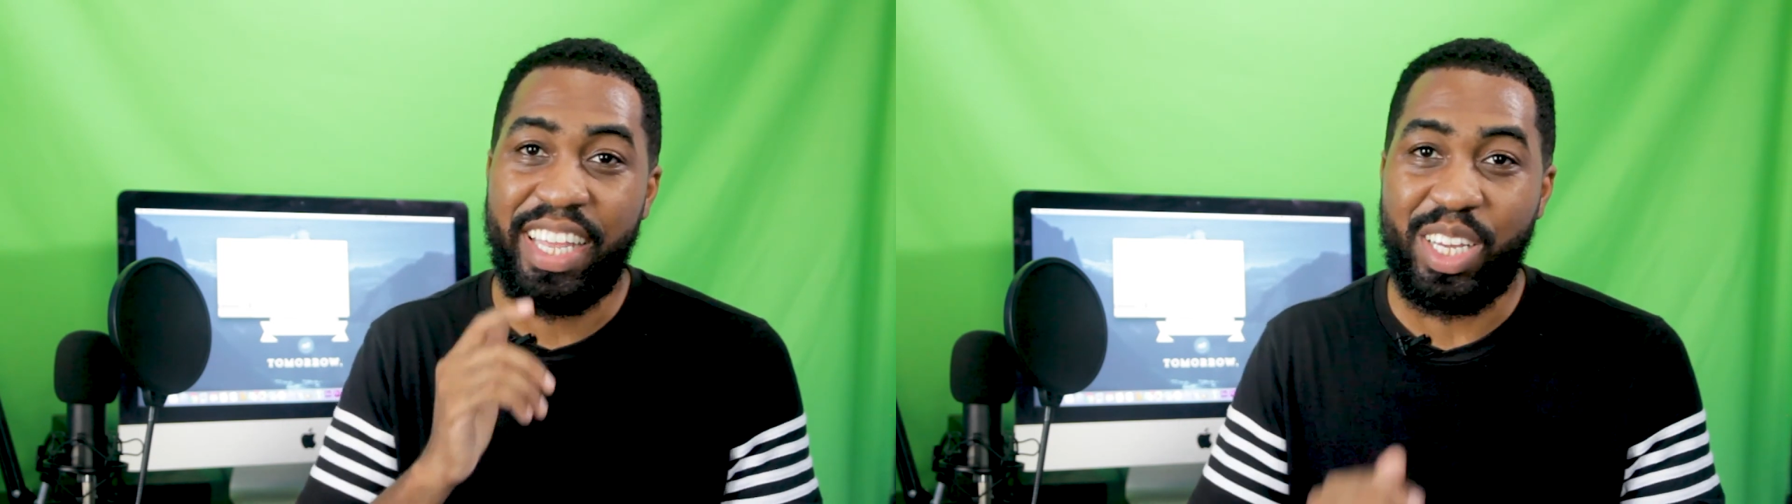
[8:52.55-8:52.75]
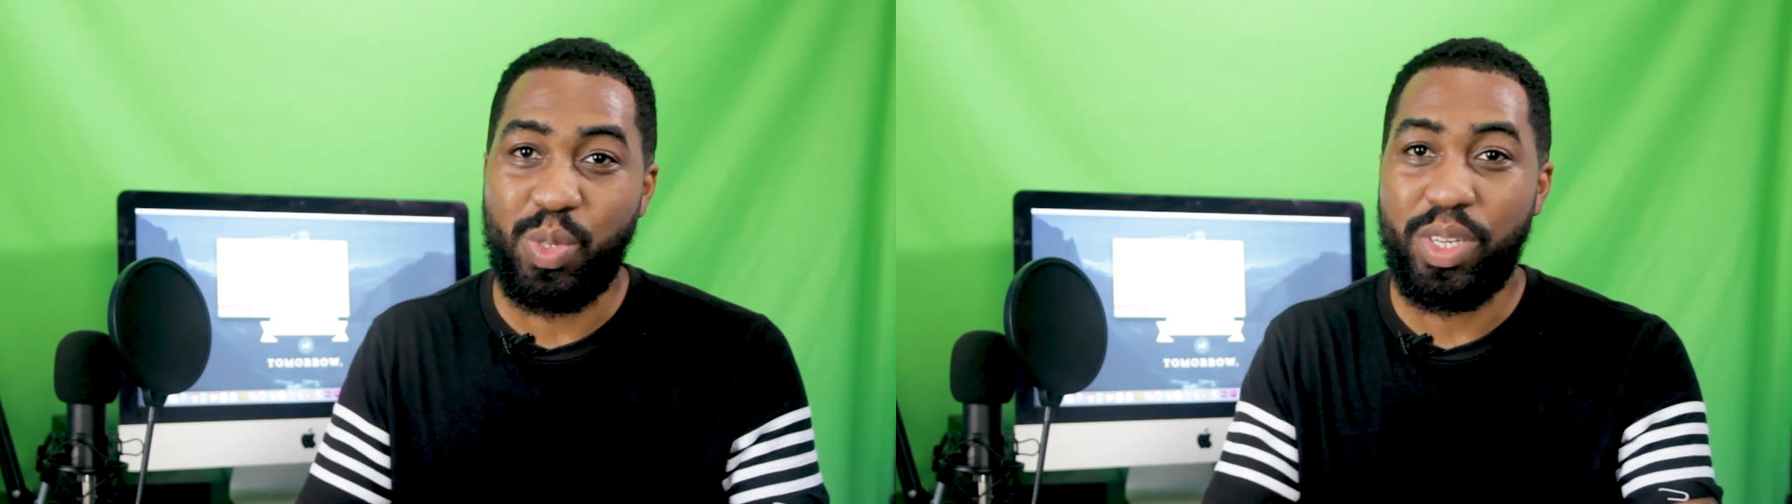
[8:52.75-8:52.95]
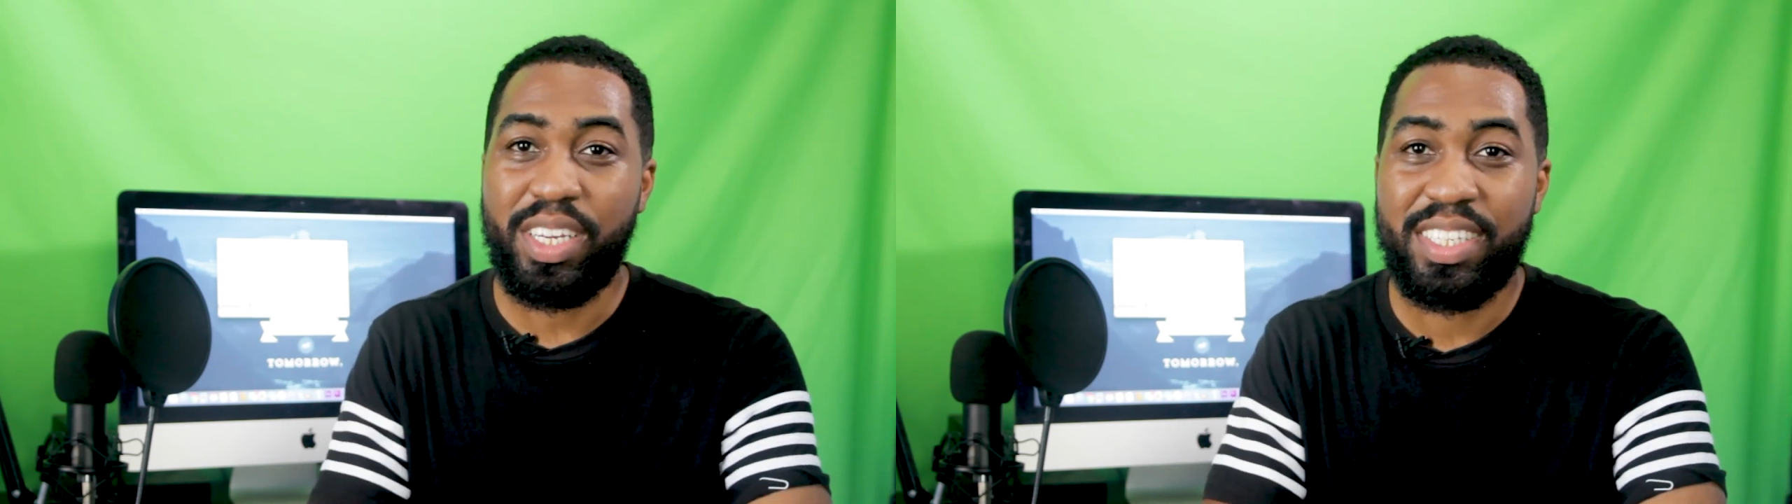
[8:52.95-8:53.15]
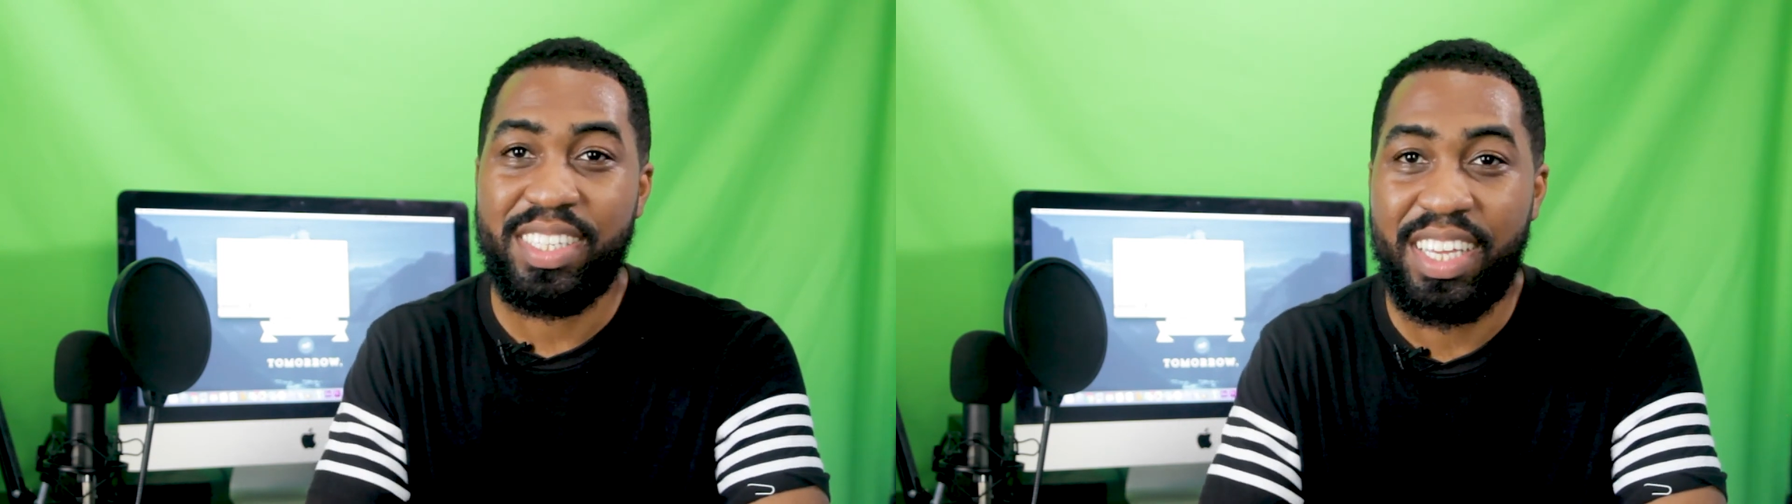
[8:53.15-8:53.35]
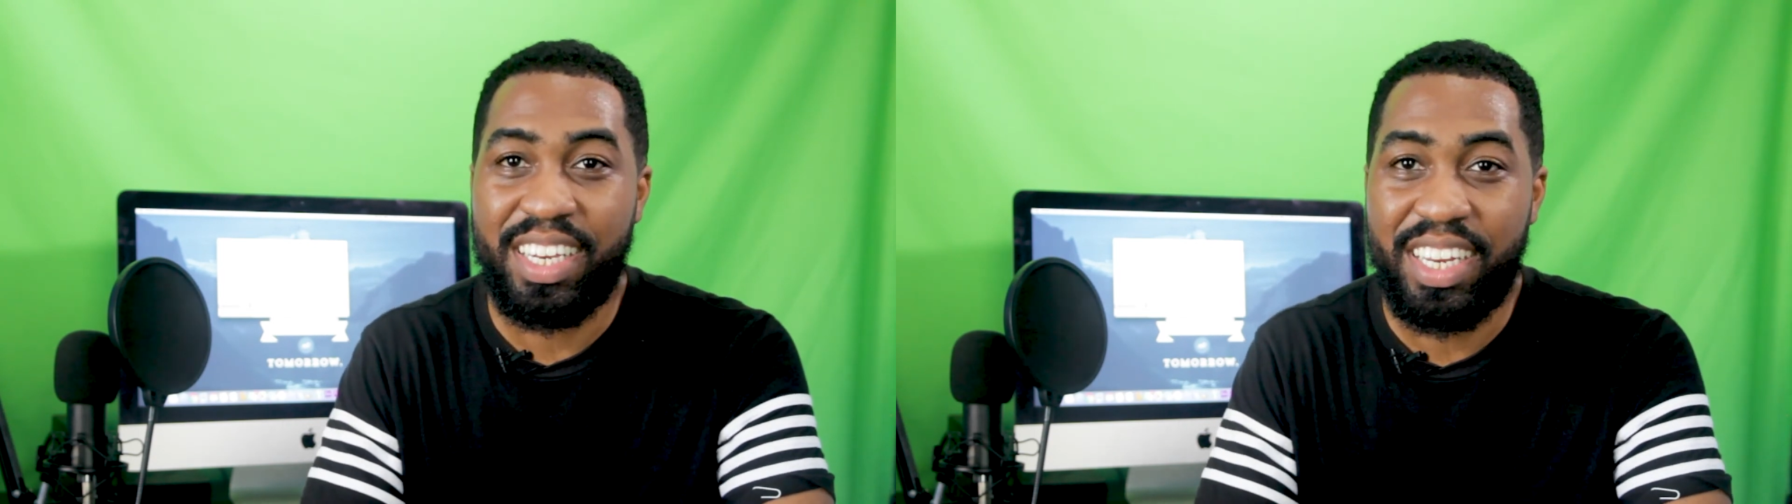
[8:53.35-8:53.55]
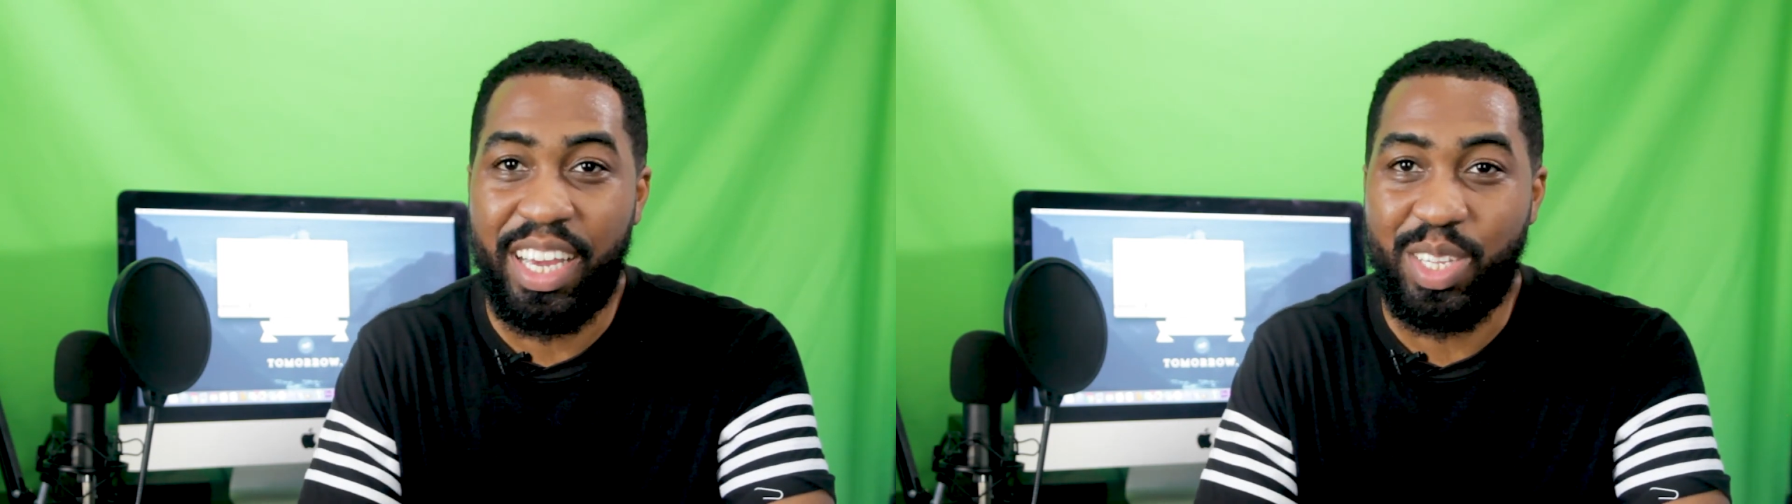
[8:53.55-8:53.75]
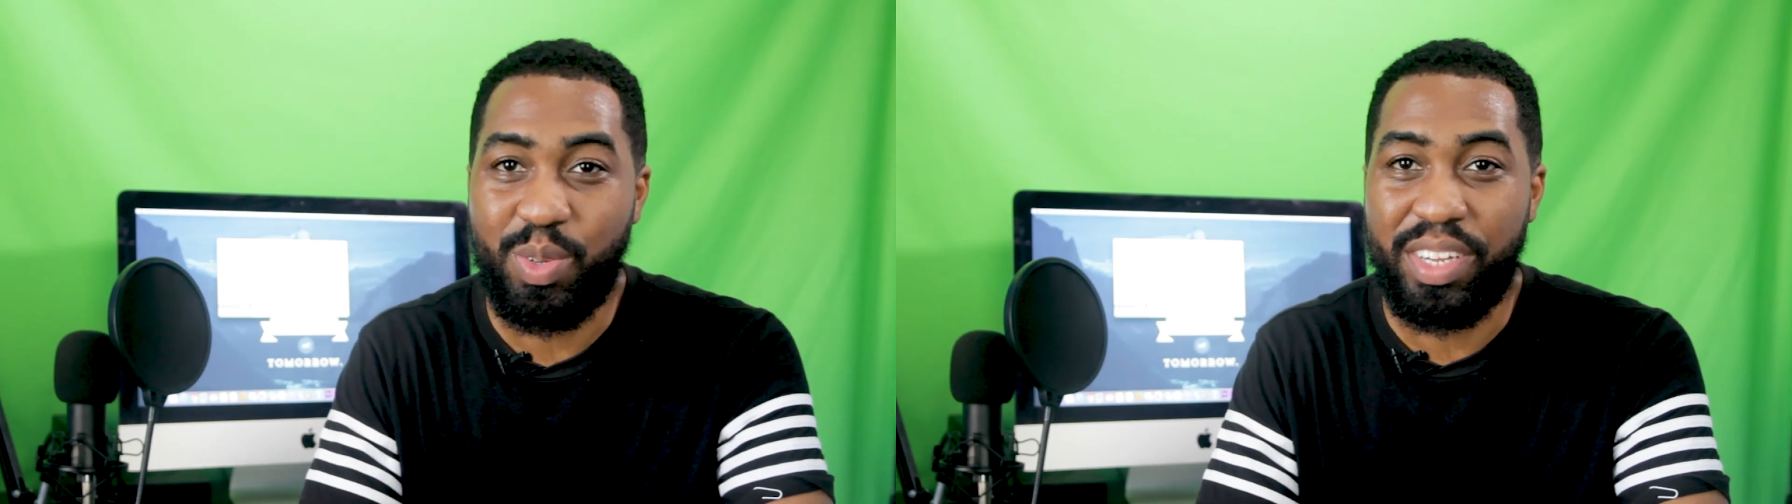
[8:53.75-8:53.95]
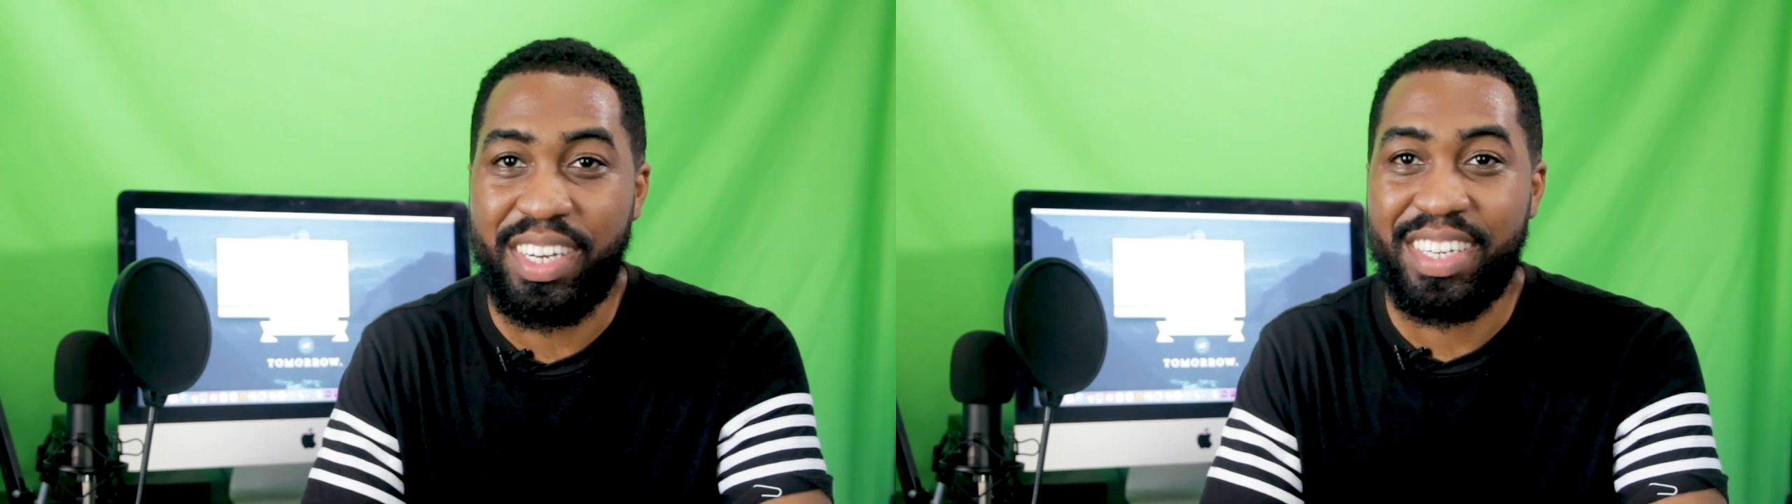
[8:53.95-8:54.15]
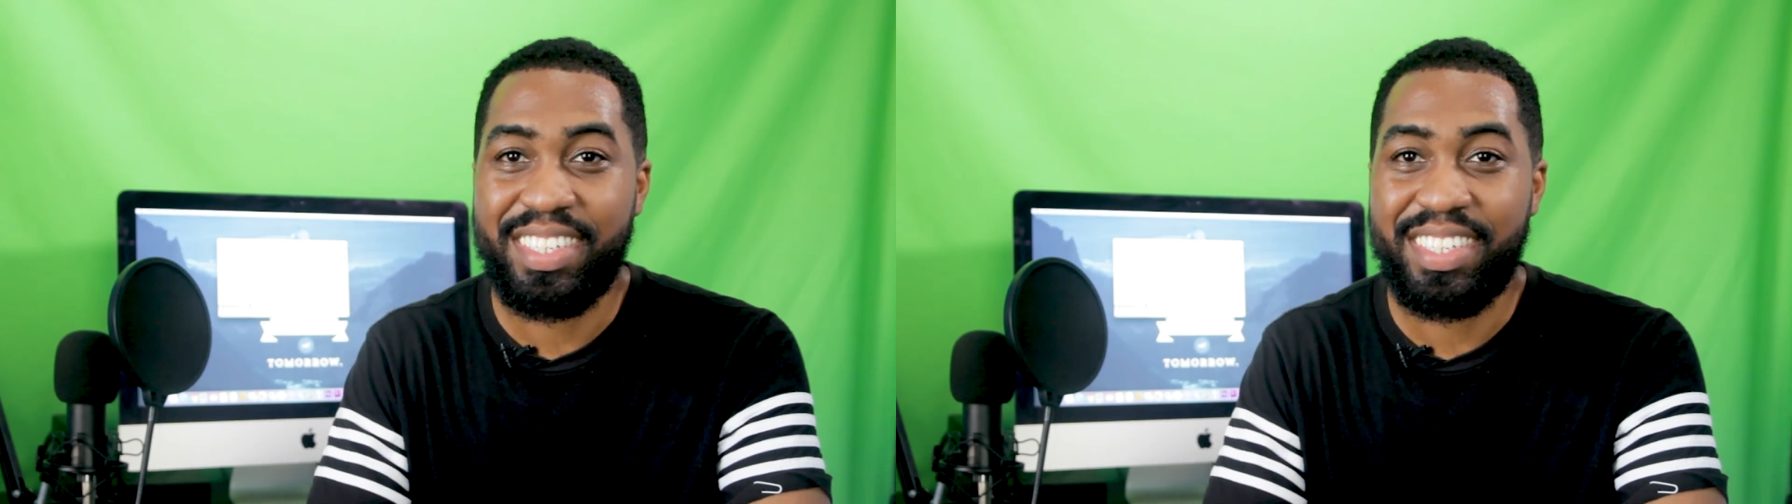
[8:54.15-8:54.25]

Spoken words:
next week, see you in the next one.